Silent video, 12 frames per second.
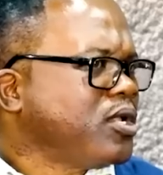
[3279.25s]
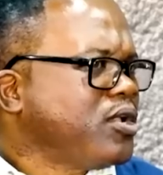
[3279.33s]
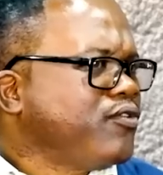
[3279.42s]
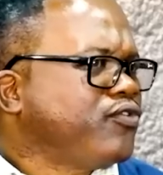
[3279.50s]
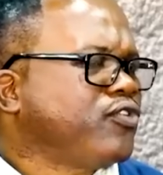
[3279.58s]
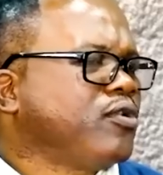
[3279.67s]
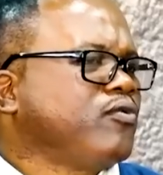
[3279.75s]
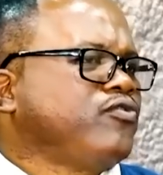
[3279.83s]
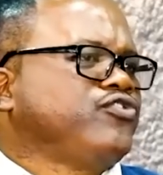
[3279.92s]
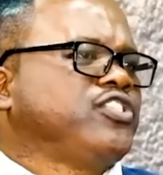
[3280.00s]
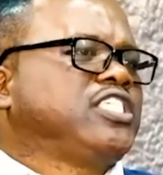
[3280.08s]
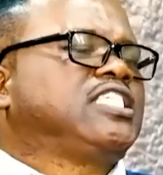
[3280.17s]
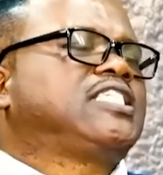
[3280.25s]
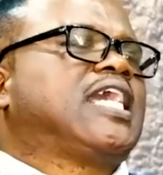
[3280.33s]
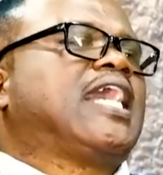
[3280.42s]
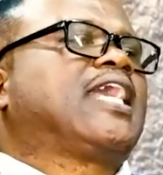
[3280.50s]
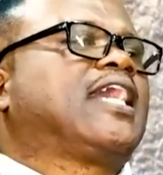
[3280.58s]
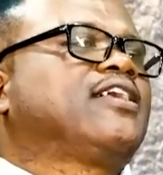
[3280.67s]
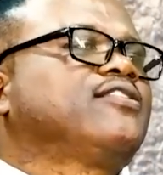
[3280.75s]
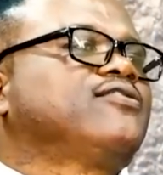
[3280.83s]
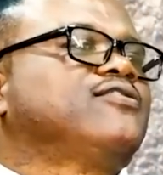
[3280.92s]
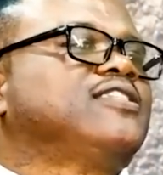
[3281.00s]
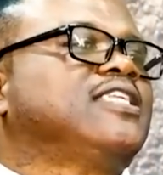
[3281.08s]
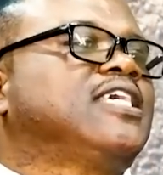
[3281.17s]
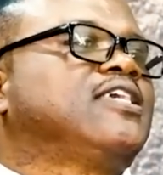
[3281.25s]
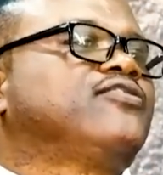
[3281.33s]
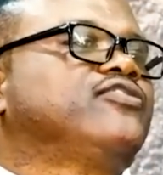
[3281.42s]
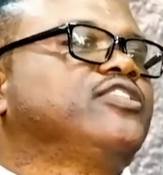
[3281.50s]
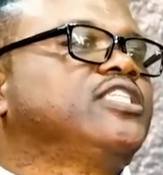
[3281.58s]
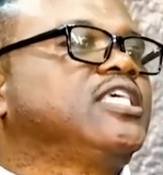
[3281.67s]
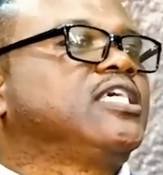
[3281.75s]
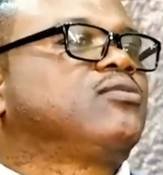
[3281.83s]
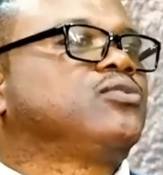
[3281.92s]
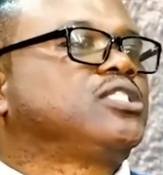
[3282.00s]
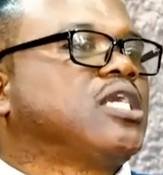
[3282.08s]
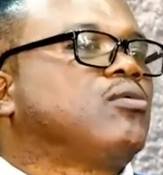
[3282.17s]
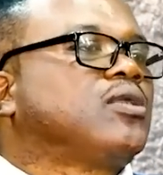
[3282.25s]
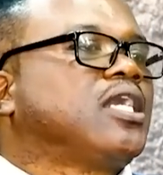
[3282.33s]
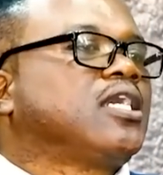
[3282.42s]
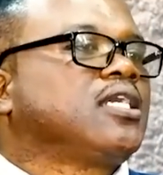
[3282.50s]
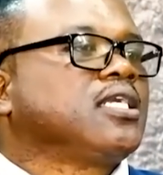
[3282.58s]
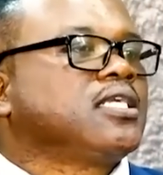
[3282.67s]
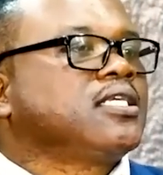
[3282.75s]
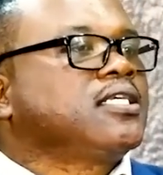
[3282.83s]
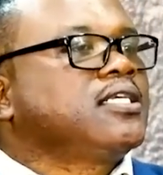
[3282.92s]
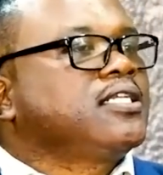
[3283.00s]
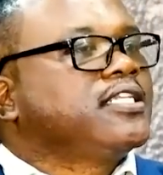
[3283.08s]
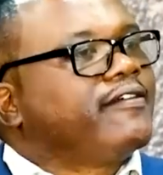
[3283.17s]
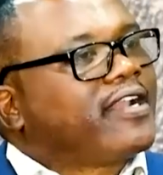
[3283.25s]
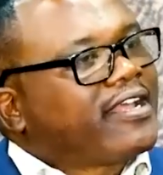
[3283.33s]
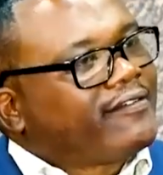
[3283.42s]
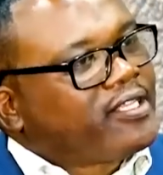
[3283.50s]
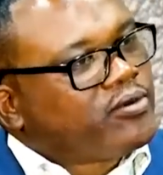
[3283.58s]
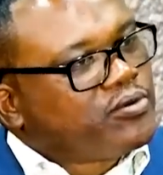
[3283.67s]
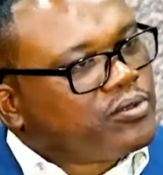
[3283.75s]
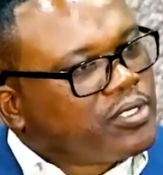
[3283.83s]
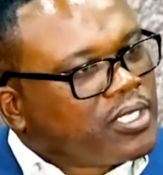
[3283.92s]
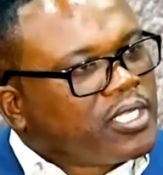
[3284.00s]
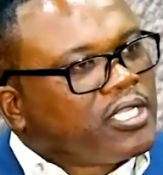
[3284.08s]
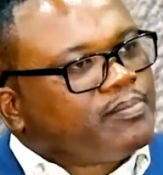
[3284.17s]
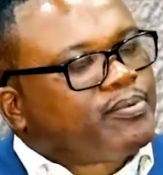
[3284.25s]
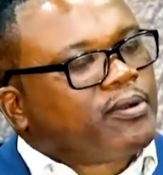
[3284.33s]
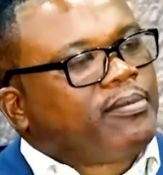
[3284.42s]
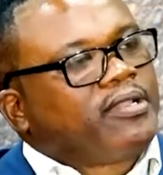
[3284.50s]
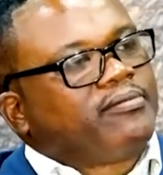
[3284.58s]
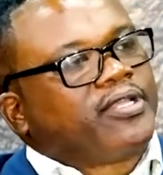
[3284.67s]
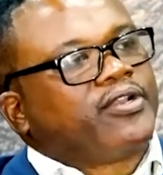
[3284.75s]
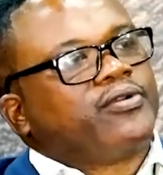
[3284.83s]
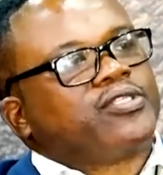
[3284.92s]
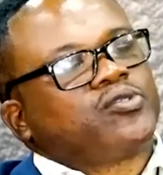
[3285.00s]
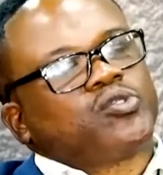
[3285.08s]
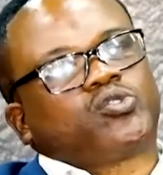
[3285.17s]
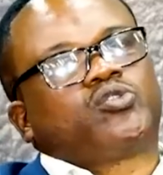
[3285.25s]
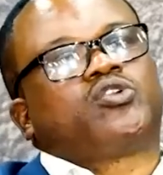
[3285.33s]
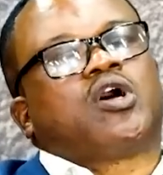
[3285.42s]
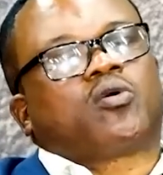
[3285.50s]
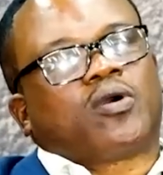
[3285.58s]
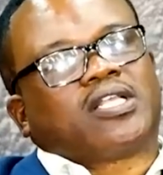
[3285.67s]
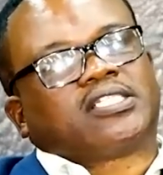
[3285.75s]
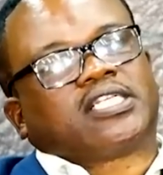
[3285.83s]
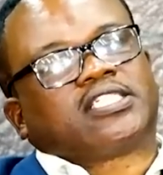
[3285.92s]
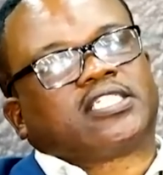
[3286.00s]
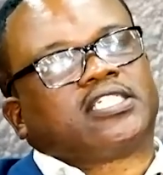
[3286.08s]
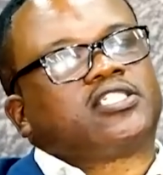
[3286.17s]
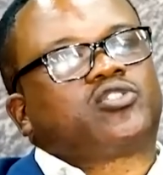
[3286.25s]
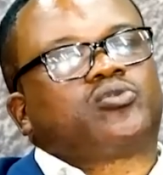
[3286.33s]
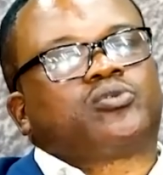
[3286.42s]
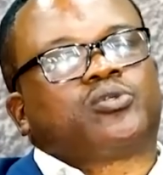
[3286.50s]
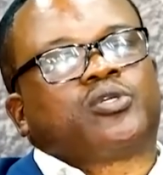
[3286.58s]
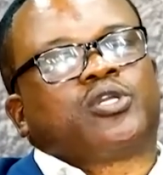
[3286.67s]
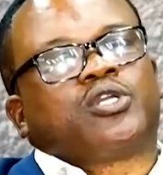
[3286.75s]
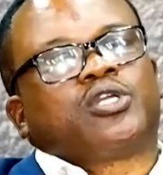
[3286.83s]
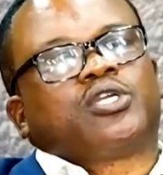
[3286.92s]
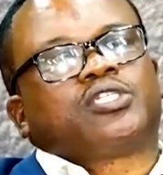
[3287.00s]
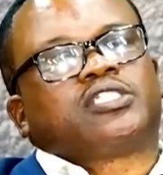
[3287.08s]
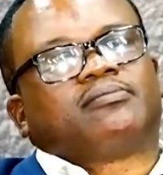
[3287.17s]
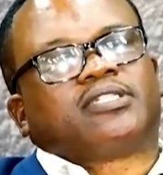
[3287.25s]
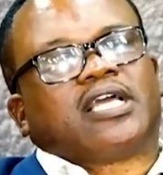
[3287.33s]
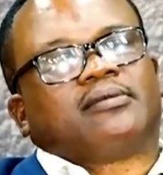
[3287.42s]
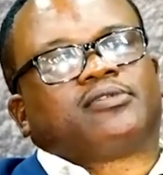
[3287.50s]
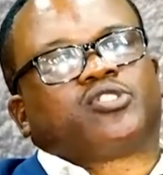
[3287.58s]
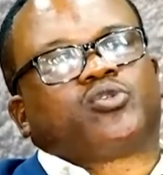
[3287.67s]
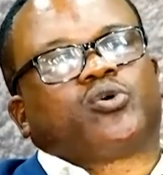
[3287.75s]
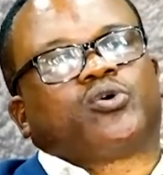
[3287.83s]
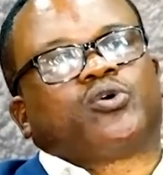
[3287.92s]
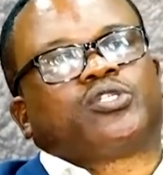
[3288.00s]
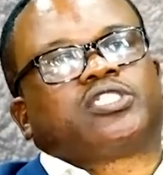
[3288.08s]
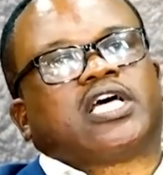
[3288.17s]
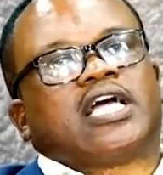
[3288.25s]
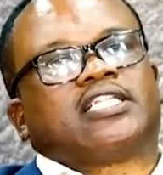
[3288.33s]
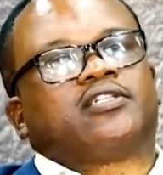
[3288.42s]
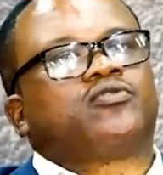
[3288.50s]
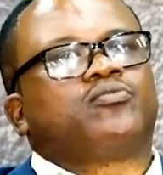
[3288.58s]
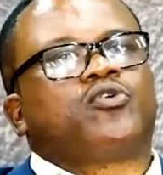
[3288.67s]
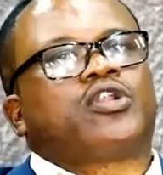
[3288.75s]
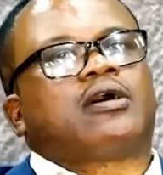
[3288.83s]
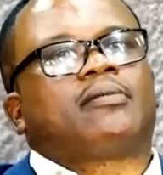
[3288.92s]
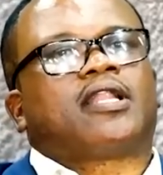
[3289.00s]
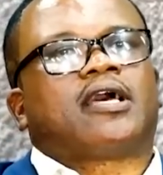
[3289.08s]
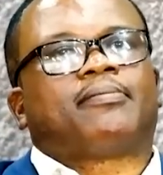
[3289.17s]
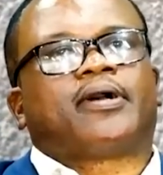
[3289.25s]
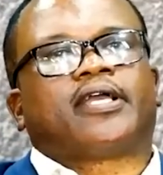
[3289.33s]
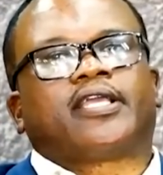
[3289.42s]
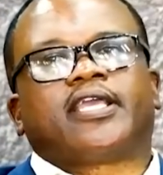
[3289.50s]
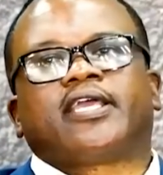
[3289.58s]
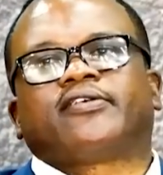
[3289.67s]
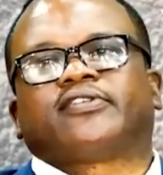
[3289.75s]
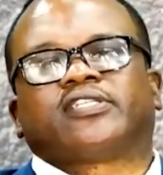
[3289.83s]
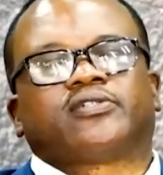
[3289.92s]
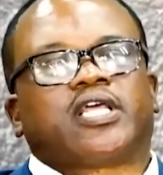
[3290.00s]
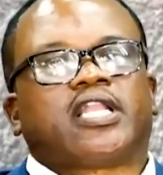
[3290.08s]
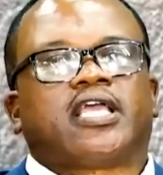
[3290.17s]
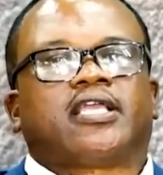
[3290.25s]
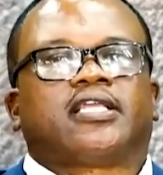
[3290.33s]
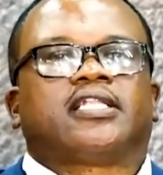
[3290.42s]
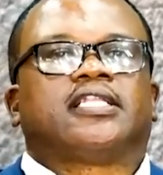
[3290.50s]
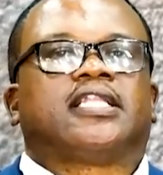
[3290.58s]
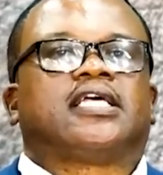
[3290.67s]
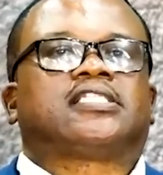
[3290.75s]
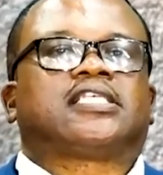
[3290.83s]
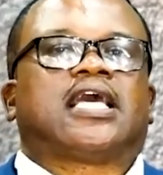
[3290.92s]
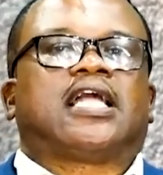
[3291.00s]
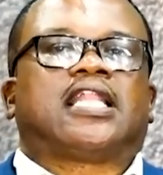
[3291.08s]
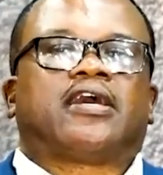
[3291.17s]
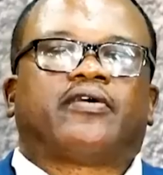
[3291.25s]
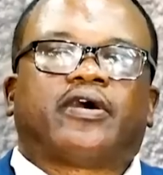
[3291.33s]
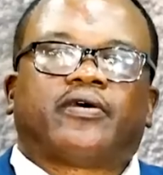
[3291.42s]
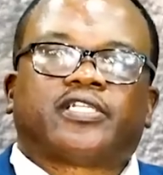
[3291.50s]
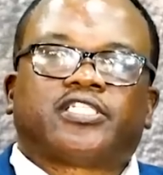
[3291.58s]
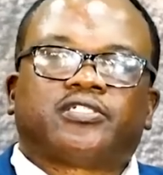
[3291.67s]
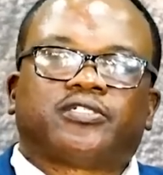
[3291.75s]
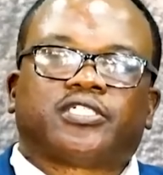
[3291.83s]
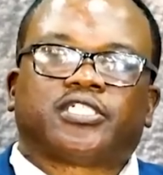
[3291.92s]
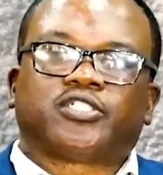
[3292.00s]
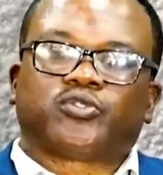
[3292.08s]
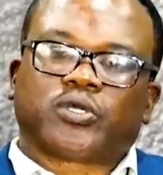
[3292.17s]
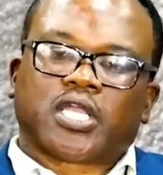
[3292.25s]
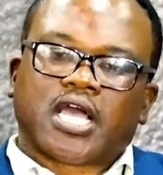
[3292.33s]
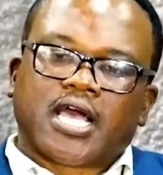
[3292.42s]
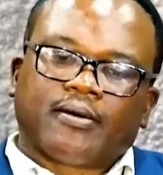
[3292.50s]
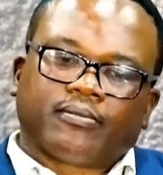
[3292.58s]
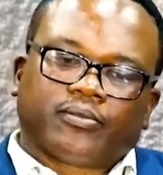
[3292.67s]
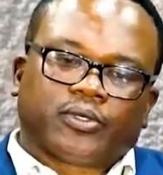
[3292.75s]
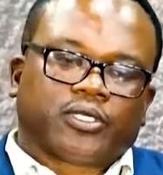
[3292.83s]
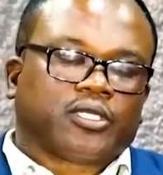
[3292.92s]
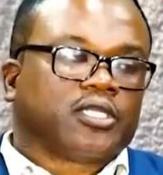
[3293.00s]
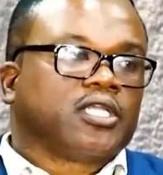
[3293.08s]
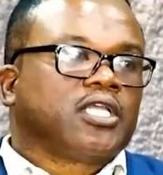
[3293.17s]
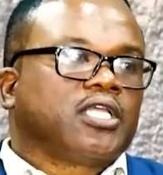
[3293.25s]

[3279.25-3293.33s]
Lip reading: For Zitanga, Sne Kutaura. Niwana Redu. Problem maybe is to the ones that Christ sometimes taught that you come on up and up. Hey, let's allow our children to come. They don't know.